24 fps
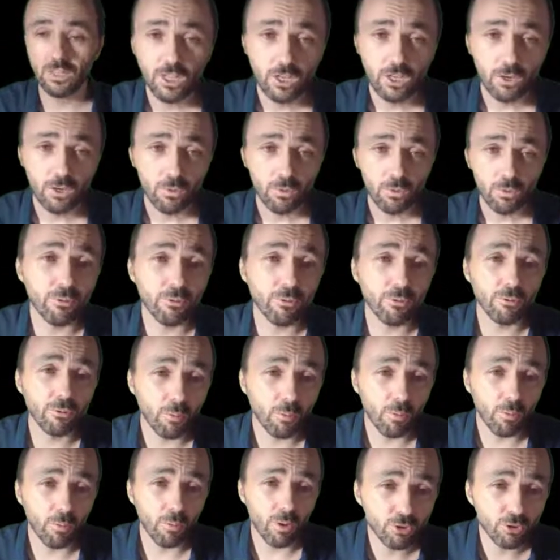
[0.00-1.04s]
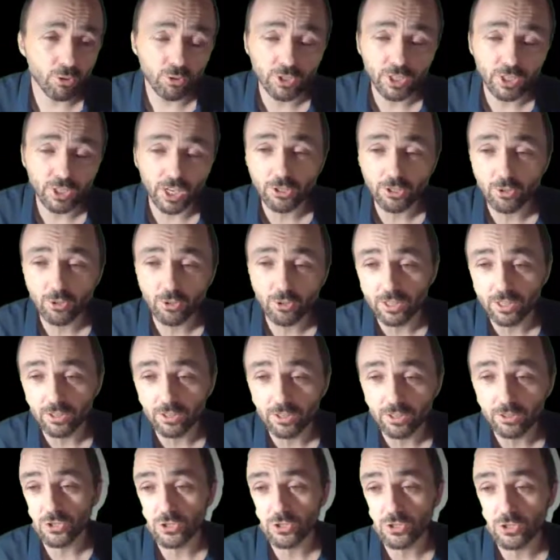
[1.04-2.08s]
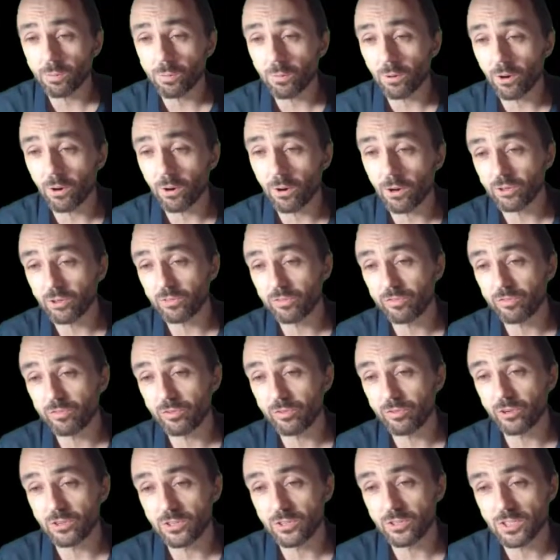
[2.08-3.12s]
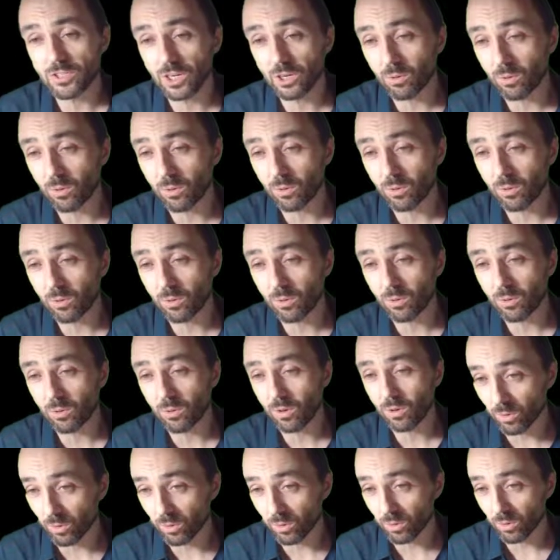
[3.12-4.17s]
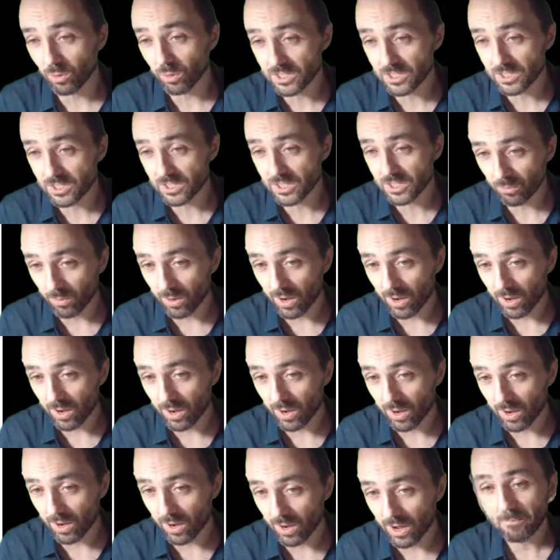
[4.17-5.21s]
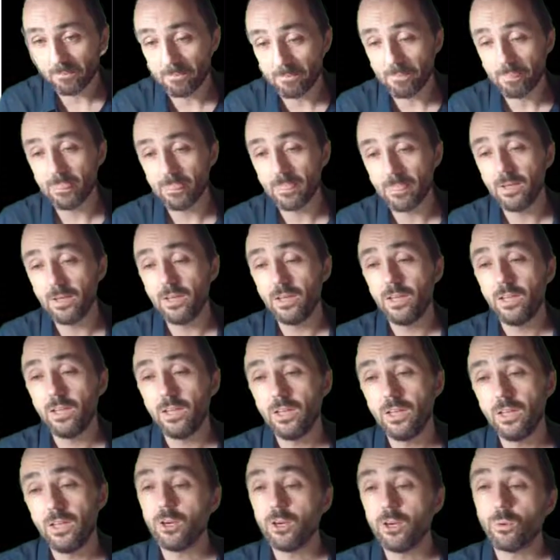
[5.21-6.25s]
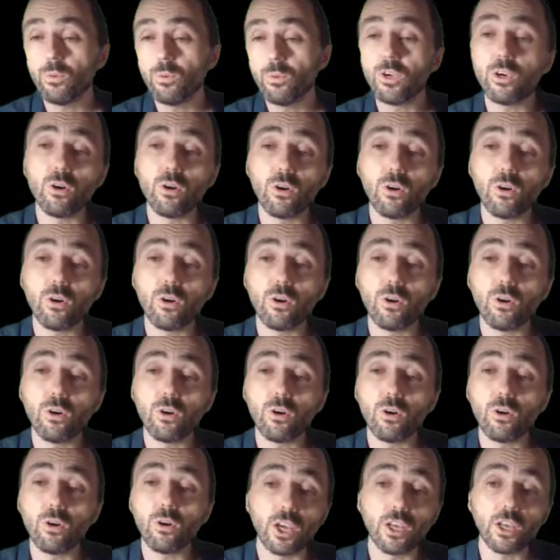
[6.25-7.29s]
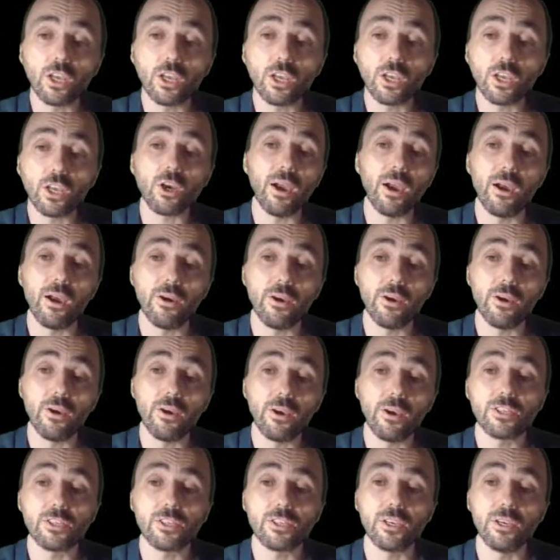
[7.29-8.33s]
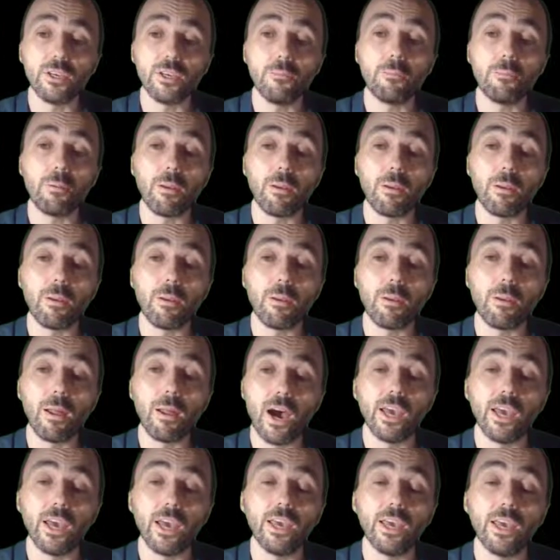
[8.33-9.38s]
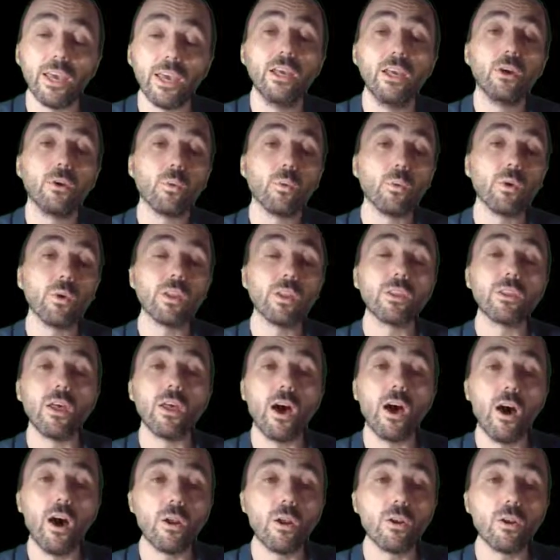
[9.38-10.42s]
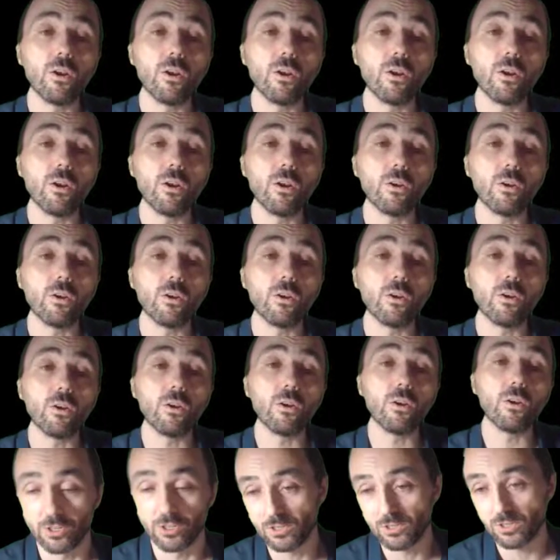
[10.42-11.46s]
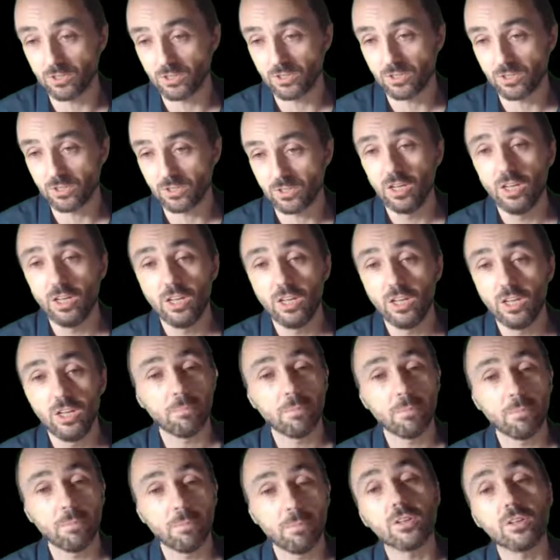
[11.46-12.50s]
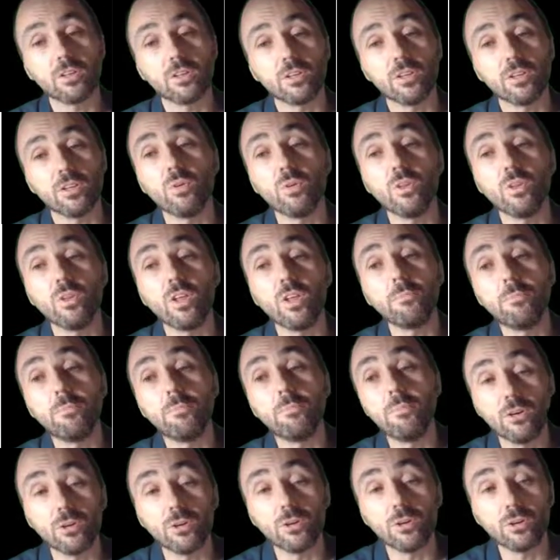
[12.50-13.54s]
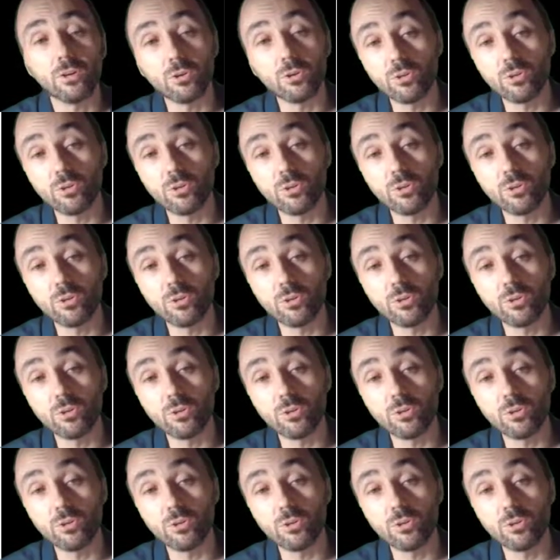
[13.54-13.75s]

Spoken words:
When we want to calculate the support of sequential rule X and Y, we could just compare X imply Y with all the sequences. But it will not be a good